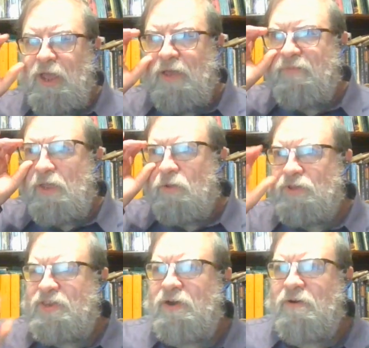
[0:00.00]
of the
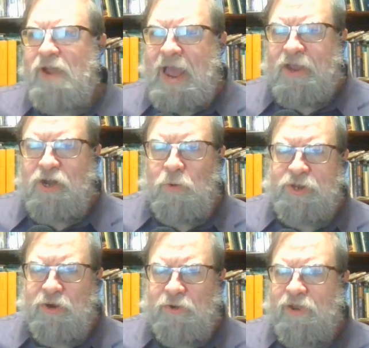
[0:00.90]
Old Syriac
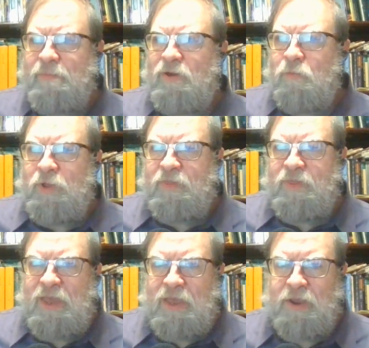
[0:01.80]
towards agreement with the